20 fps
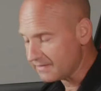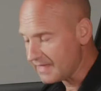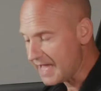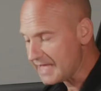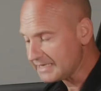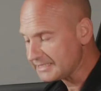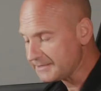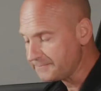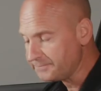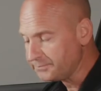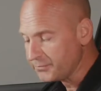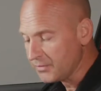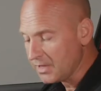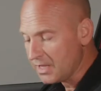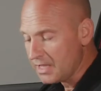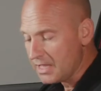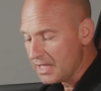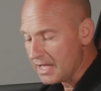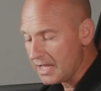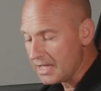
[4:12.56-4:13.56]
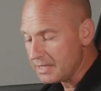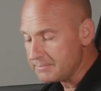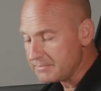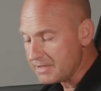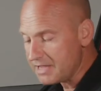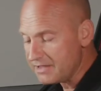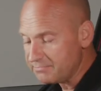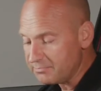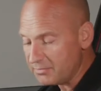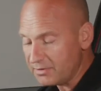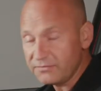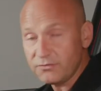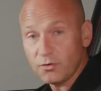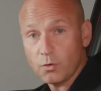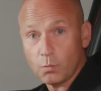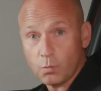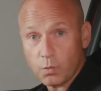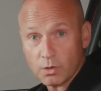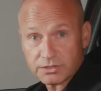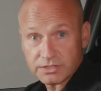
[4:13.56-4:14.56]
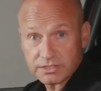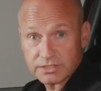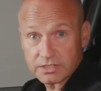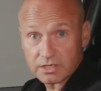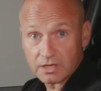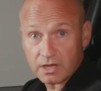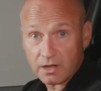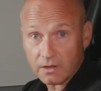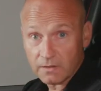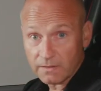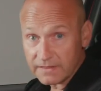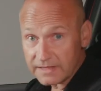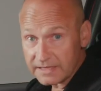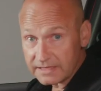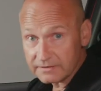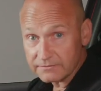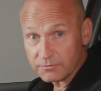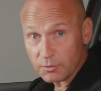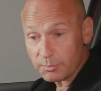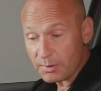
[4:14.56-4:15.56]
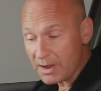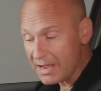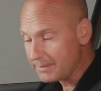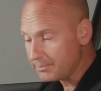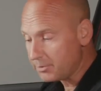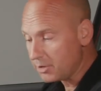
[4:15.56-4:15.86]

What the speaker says: that. If my foot wasn't on the foot brake,